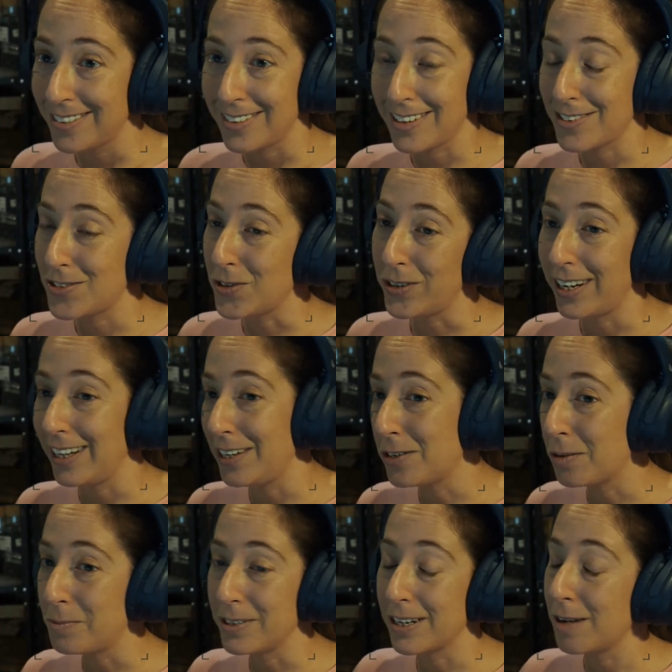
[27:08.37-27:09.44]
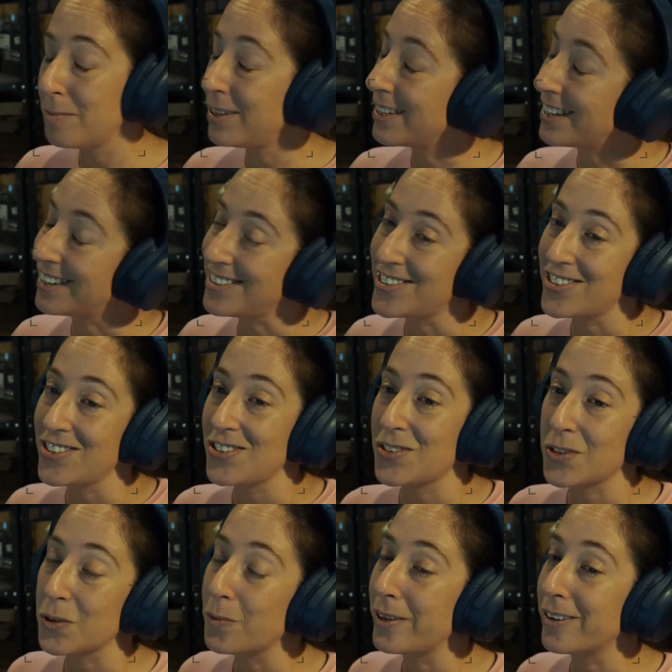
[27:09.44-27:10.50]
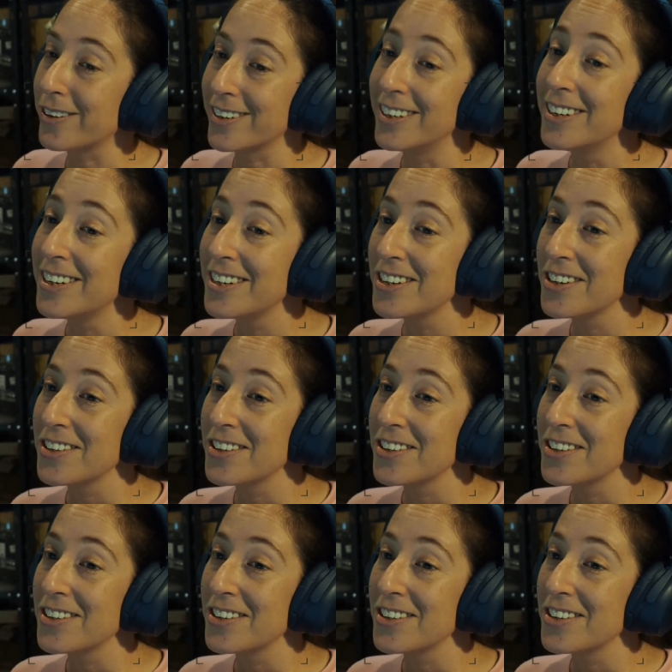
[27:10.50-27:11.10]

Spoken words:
there's no helicopter coming to get you, so we got to